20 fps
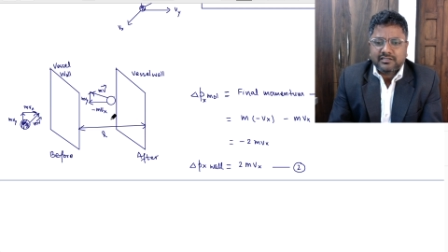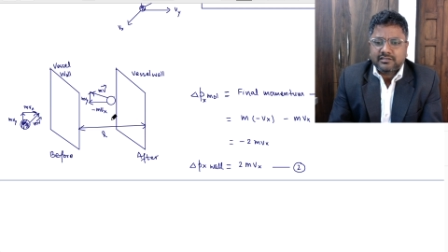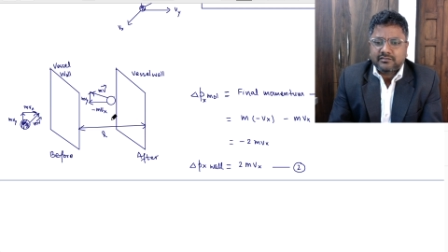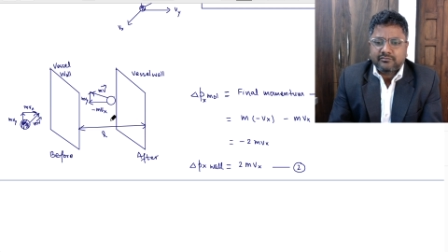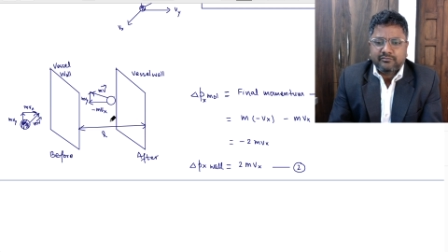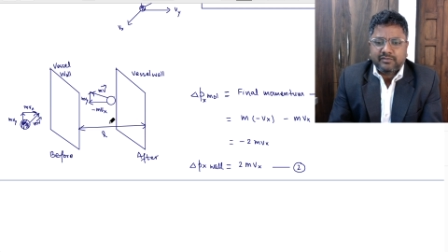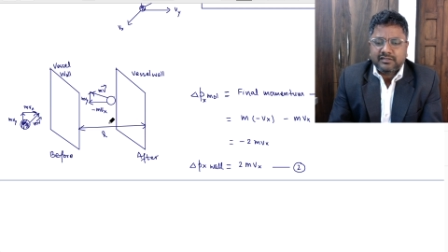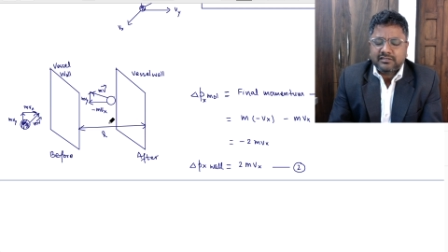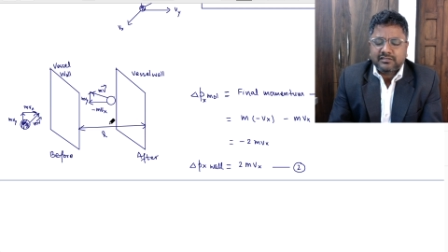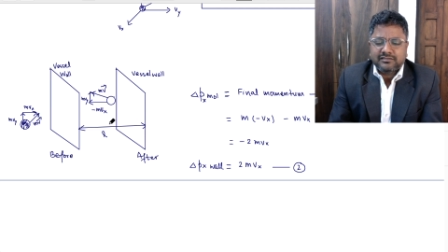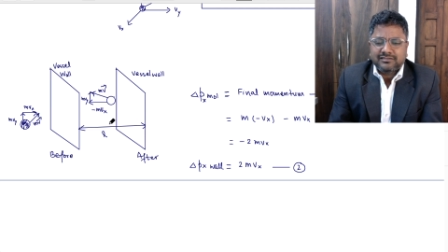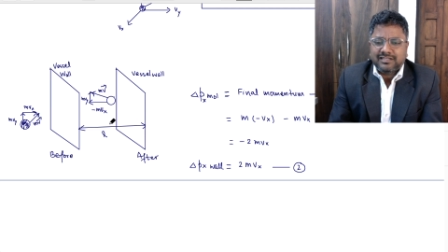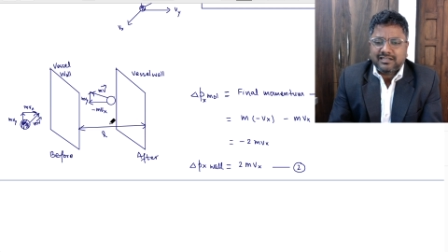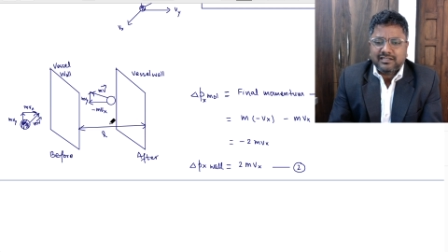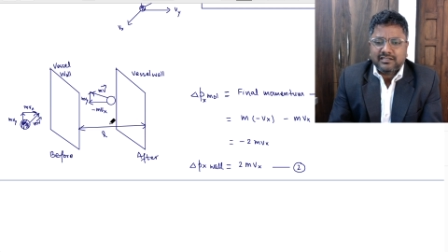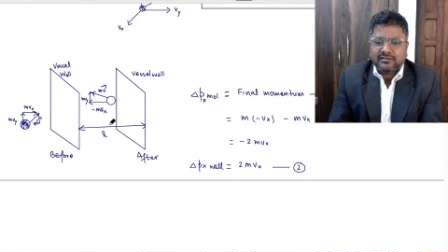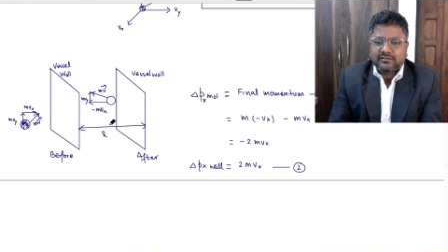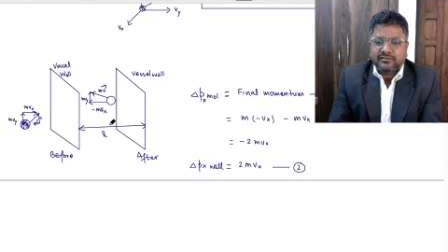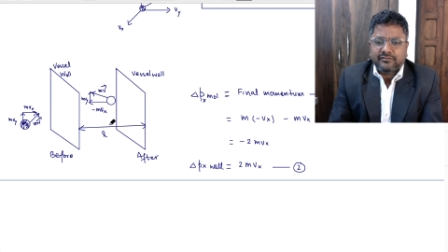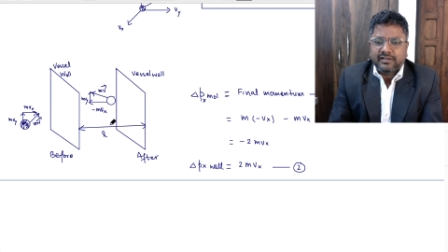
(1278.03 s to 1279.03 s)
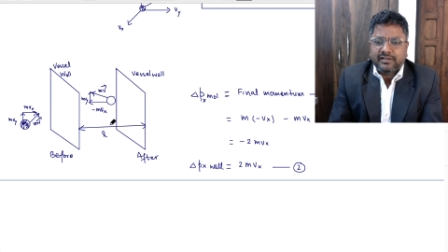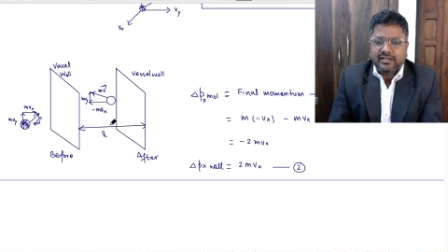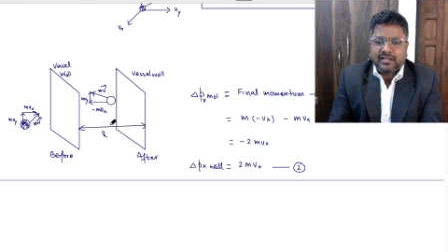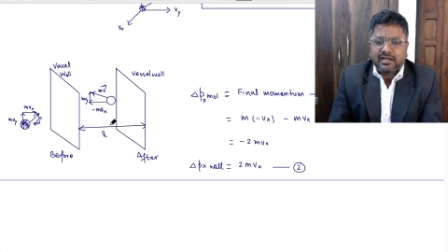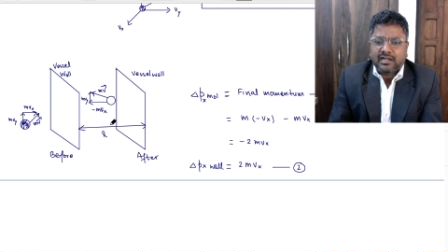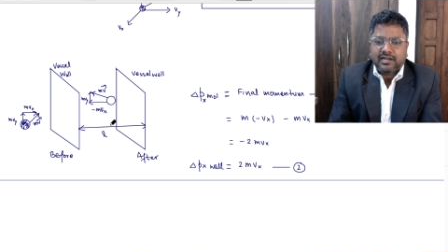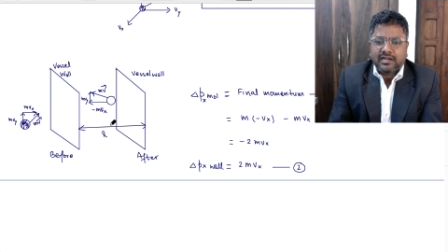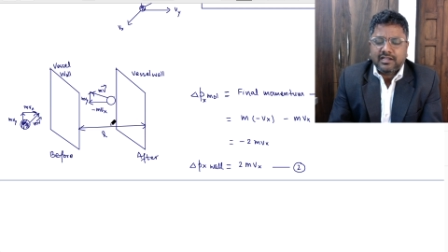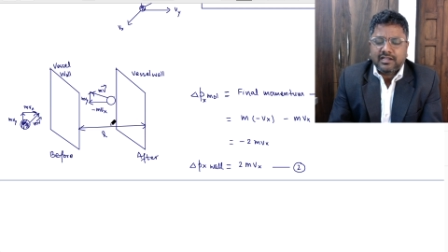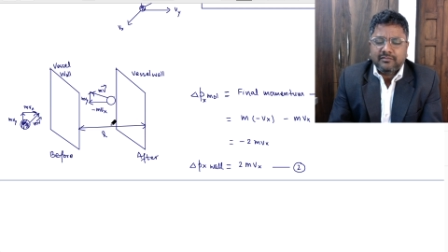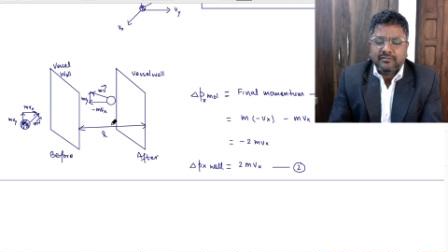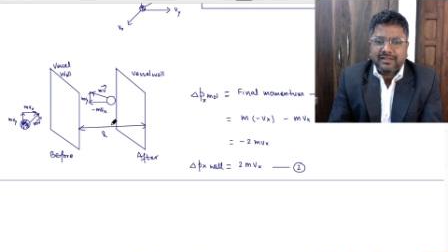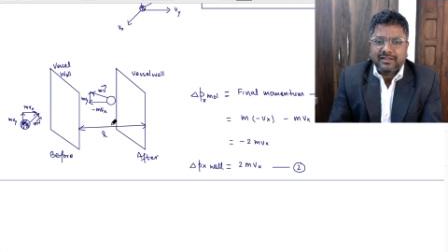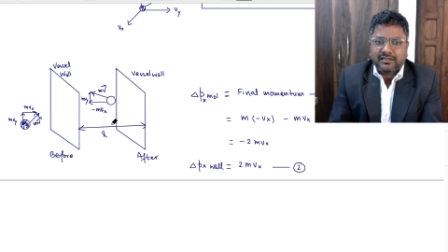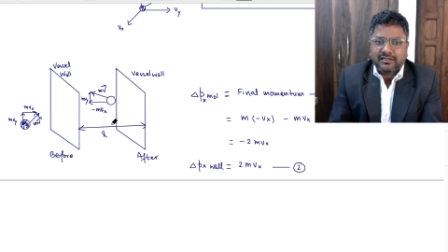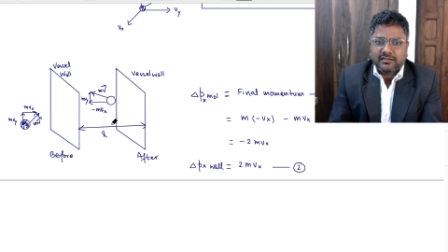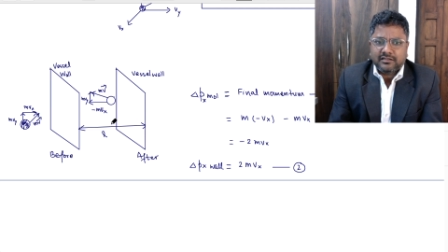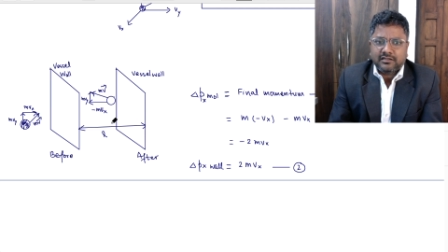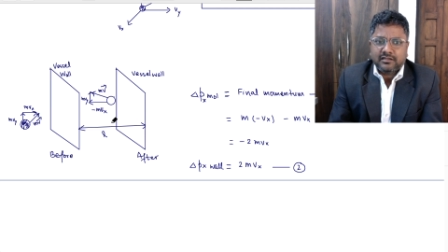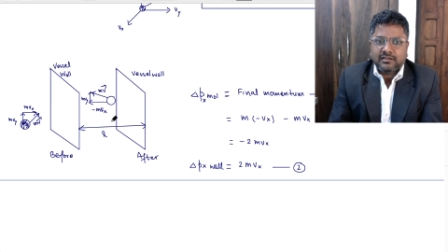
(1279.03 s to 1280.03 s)
but that will hardly
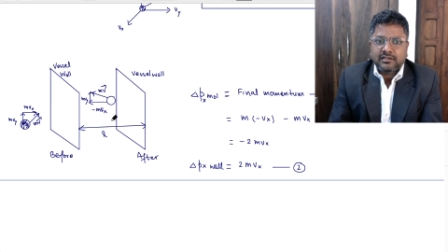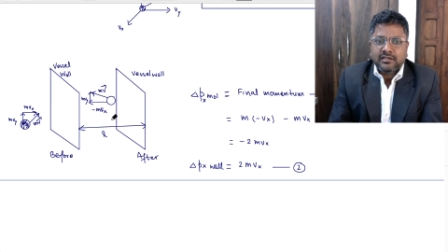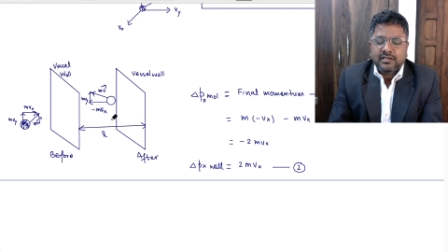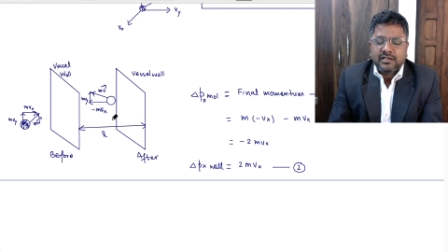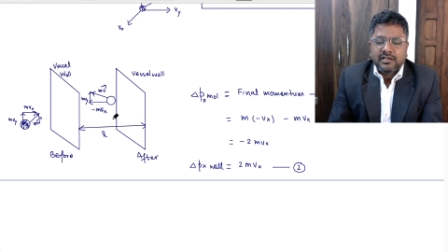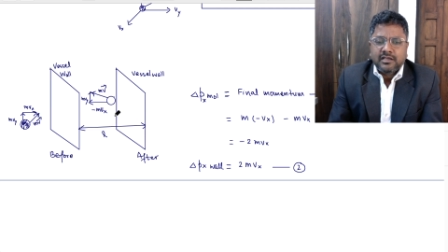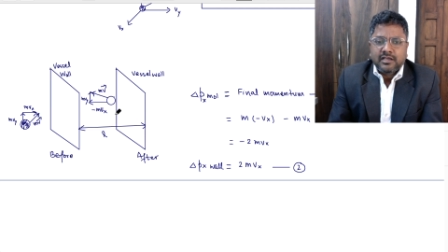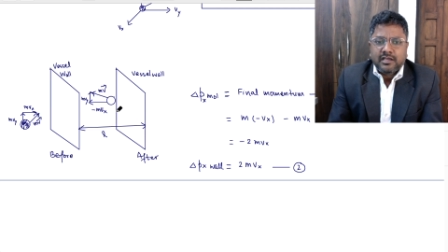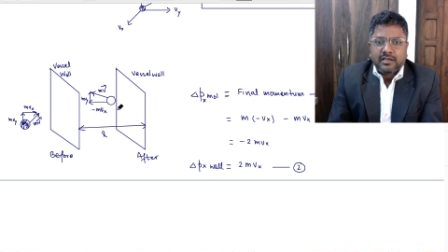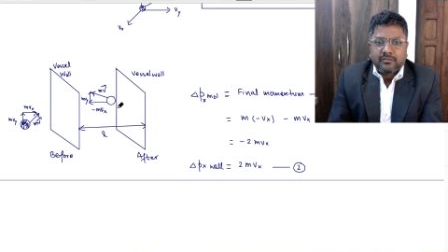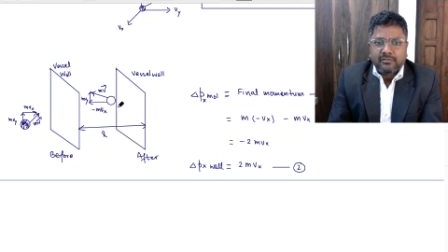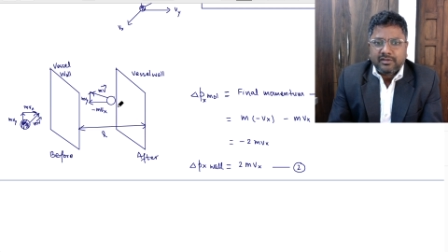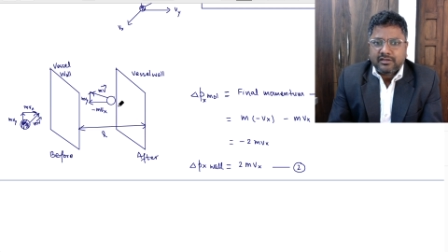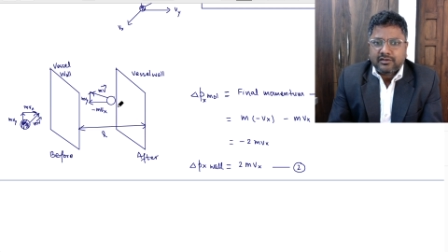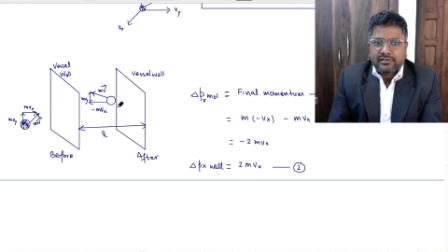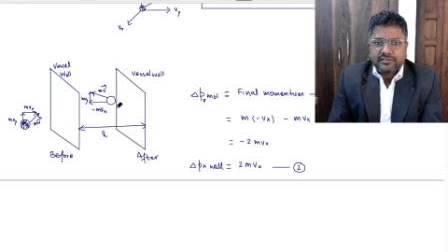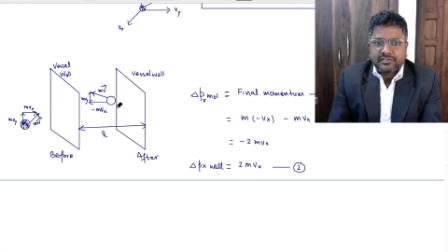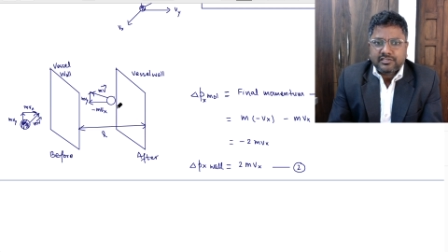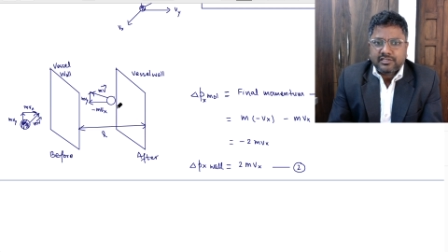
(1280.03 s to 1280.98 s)
matter, because